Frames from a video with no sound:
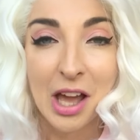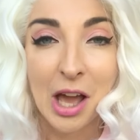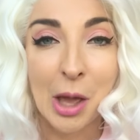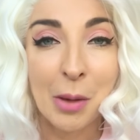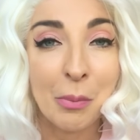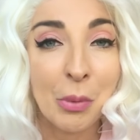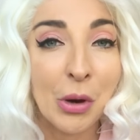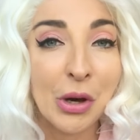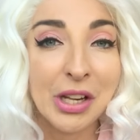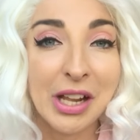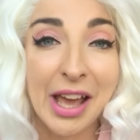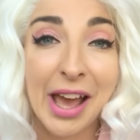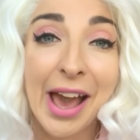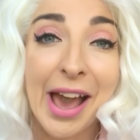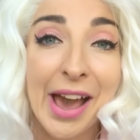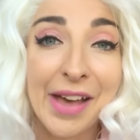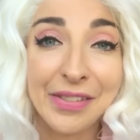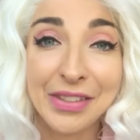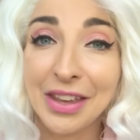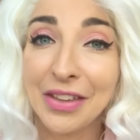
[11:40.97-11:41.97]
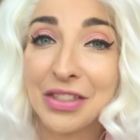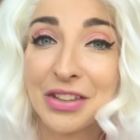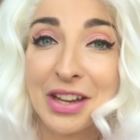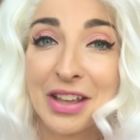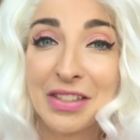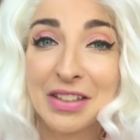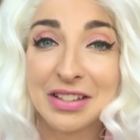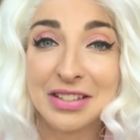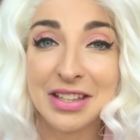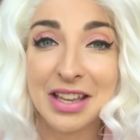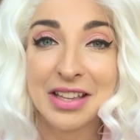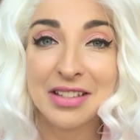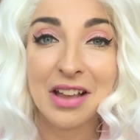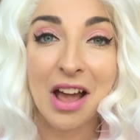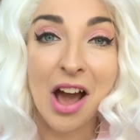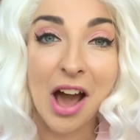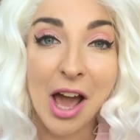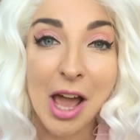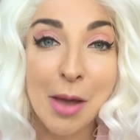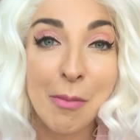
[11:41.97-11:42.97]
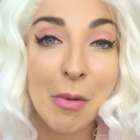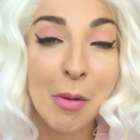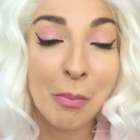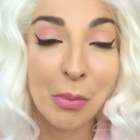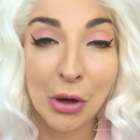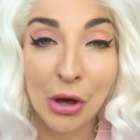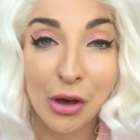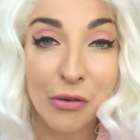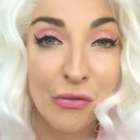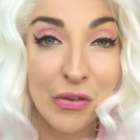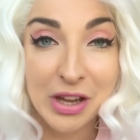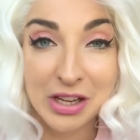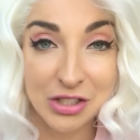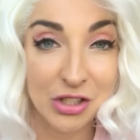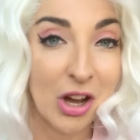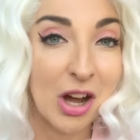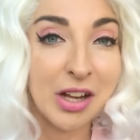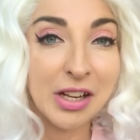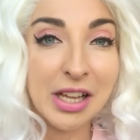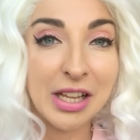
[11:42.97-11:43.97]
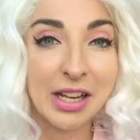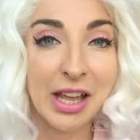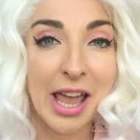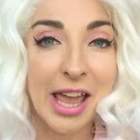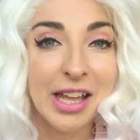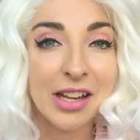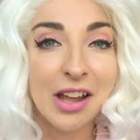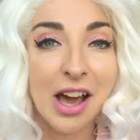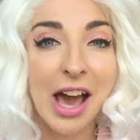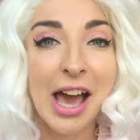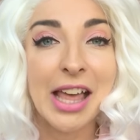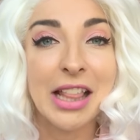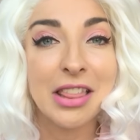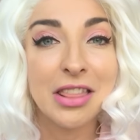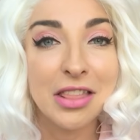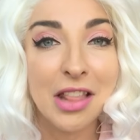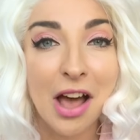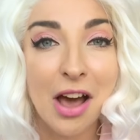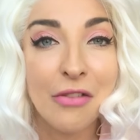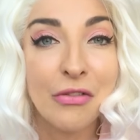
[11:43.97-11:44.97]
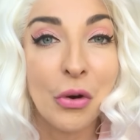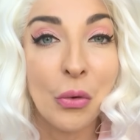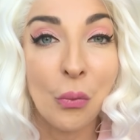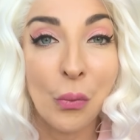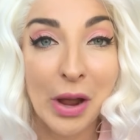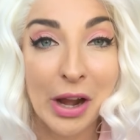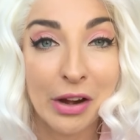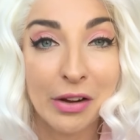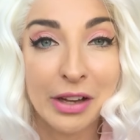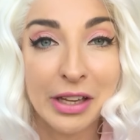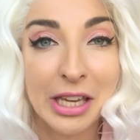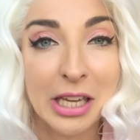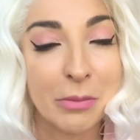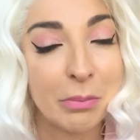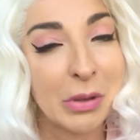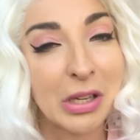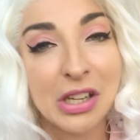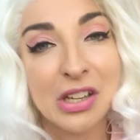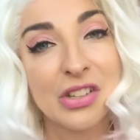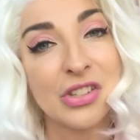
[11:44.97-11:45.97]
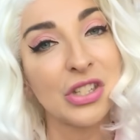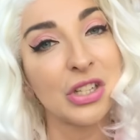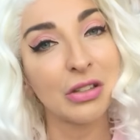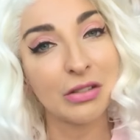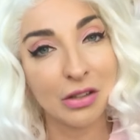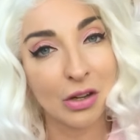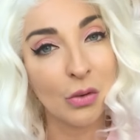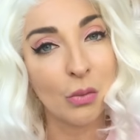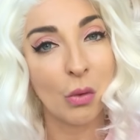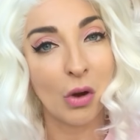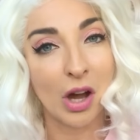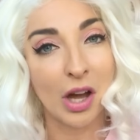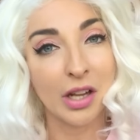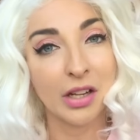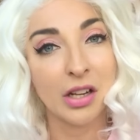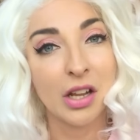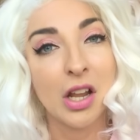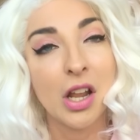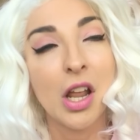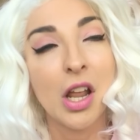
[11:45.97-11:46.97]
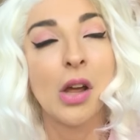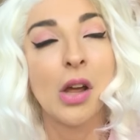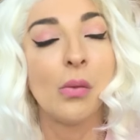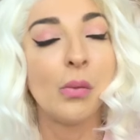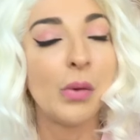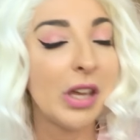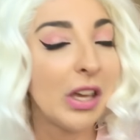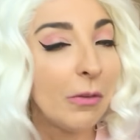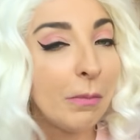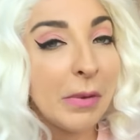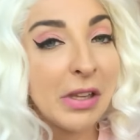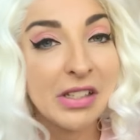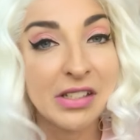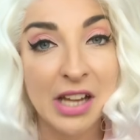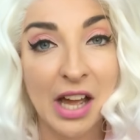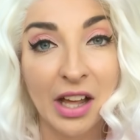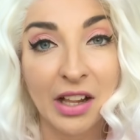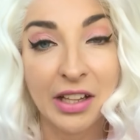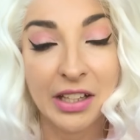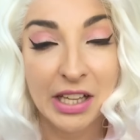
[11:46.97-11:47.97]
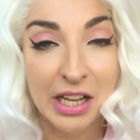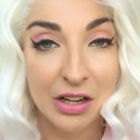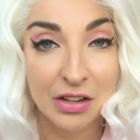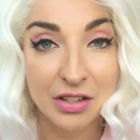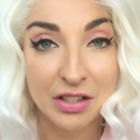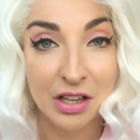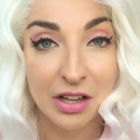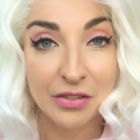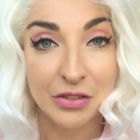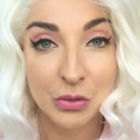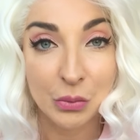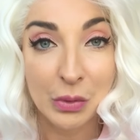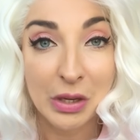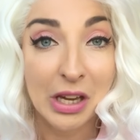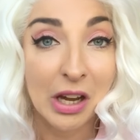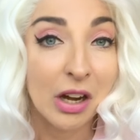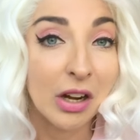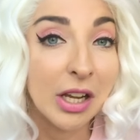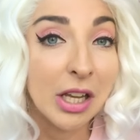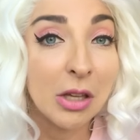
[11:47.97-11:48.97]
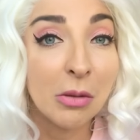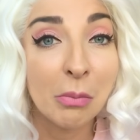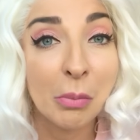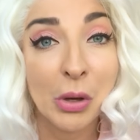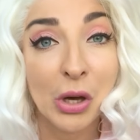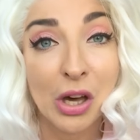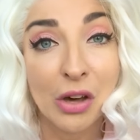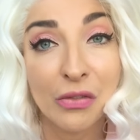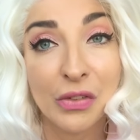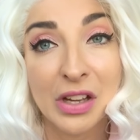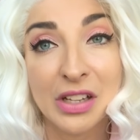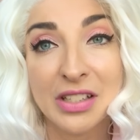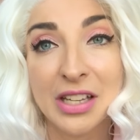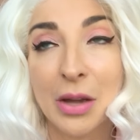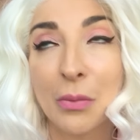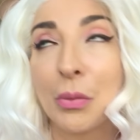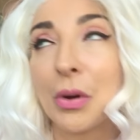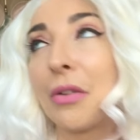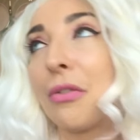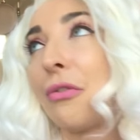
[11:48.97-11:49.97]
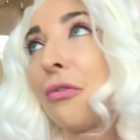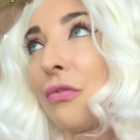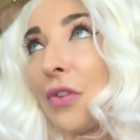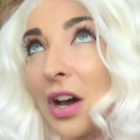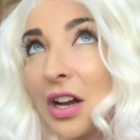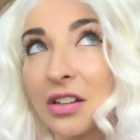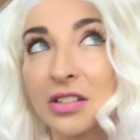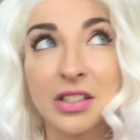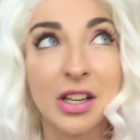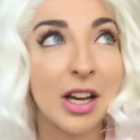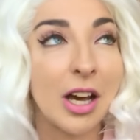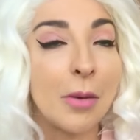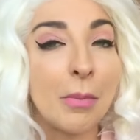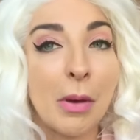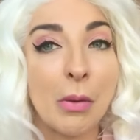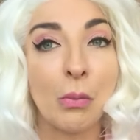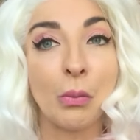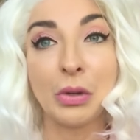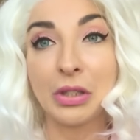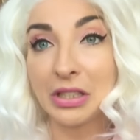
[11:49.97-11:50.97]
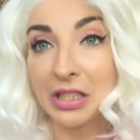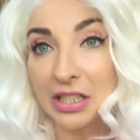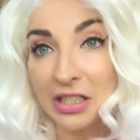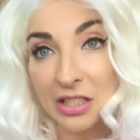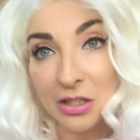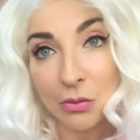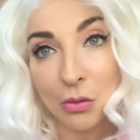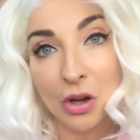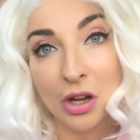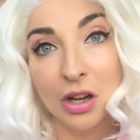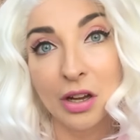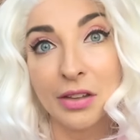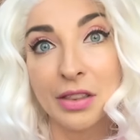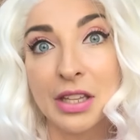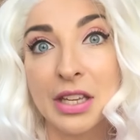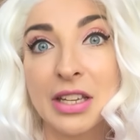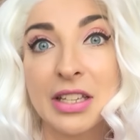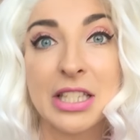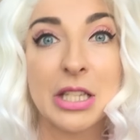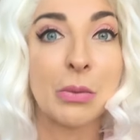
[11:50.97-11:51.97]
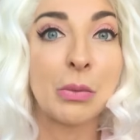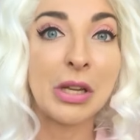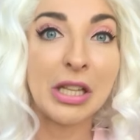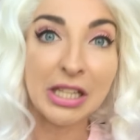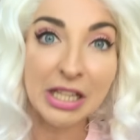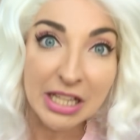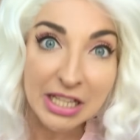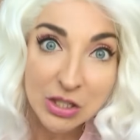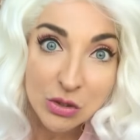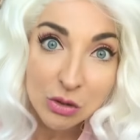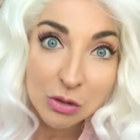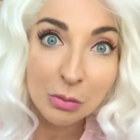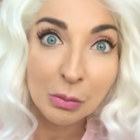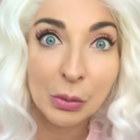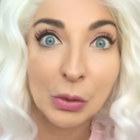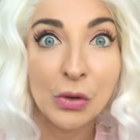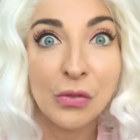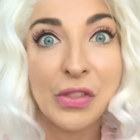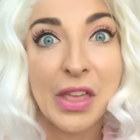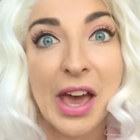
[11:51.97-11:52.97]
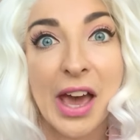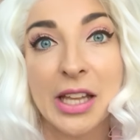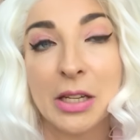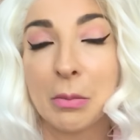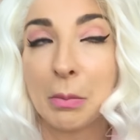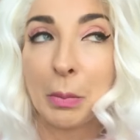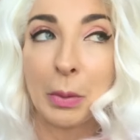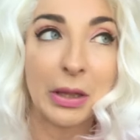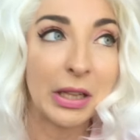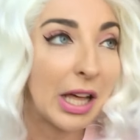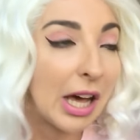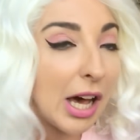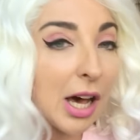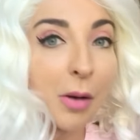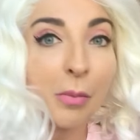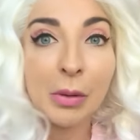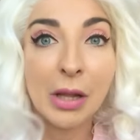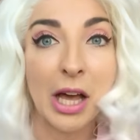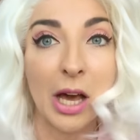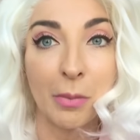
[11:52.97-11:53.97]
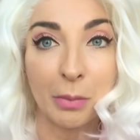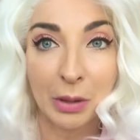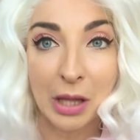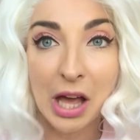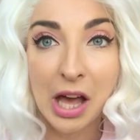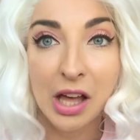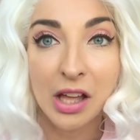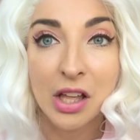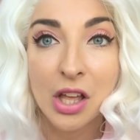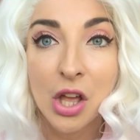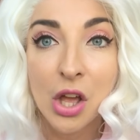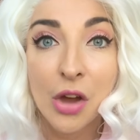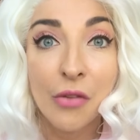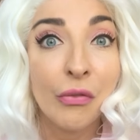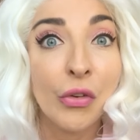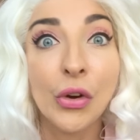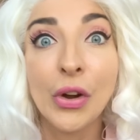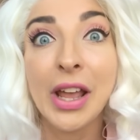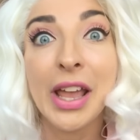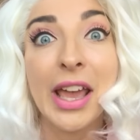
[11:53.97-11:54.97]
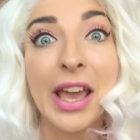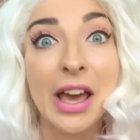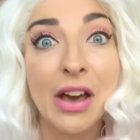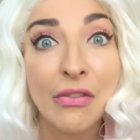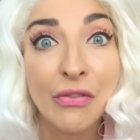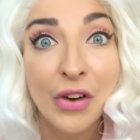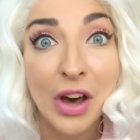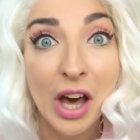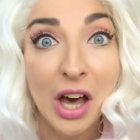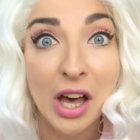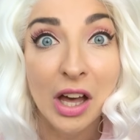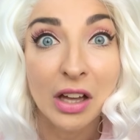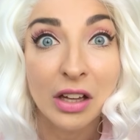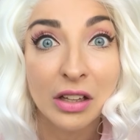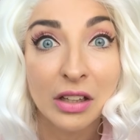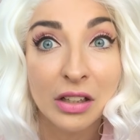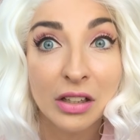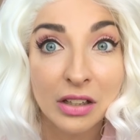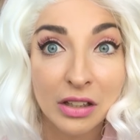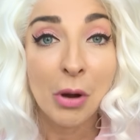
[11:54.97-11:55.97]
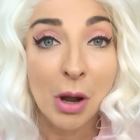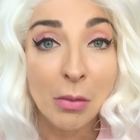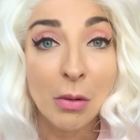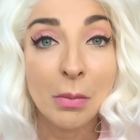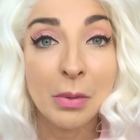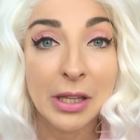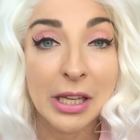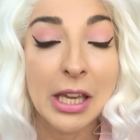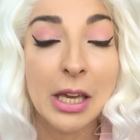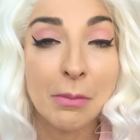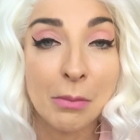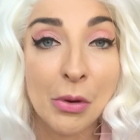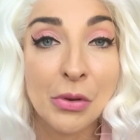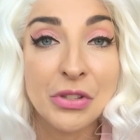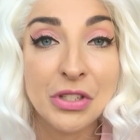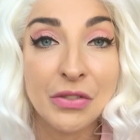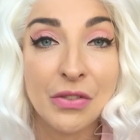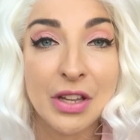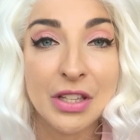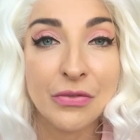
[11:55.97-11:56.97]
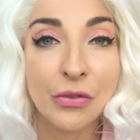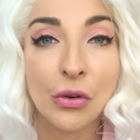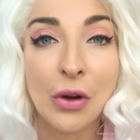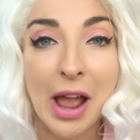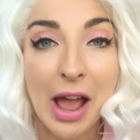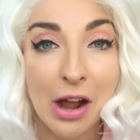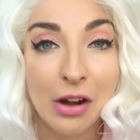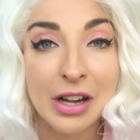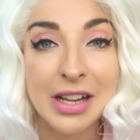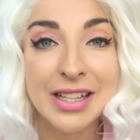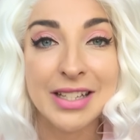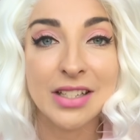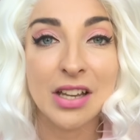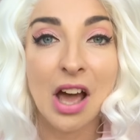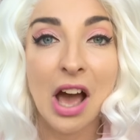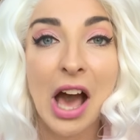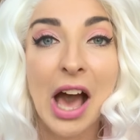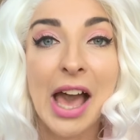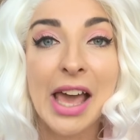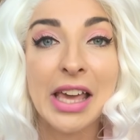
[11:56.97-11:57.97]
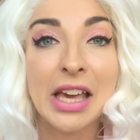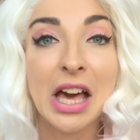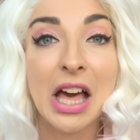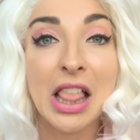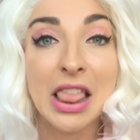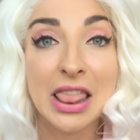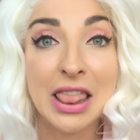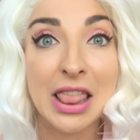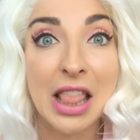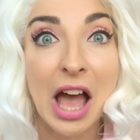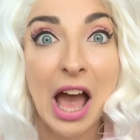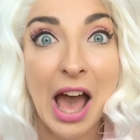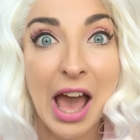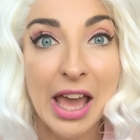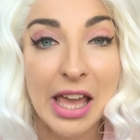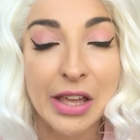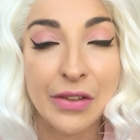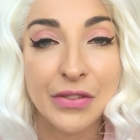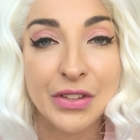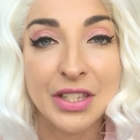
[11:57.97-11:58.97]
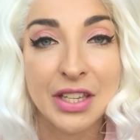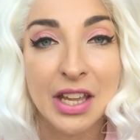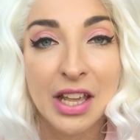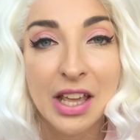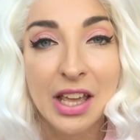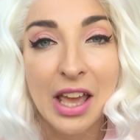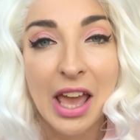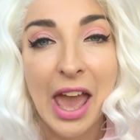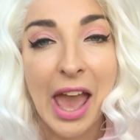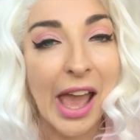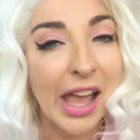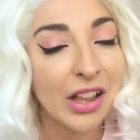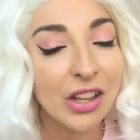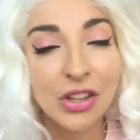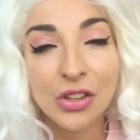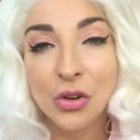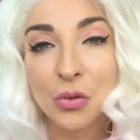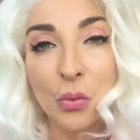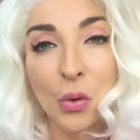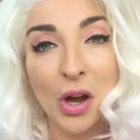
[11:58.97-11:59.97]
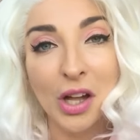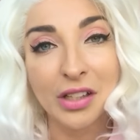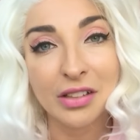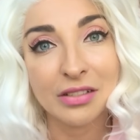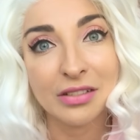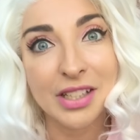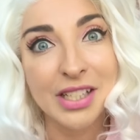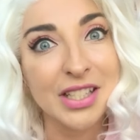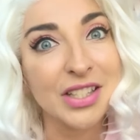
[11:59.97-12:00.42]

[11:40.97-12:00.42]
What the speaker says: I bought a hat the other day that says I'm perfect on it. And I love wearing it because you know what? We have been telling ourselves we are imperfect and we're fucked up and we need to work on this and we need to improve that and blah, blah, blah forever. Probably most of us for our entire lives. And you know what?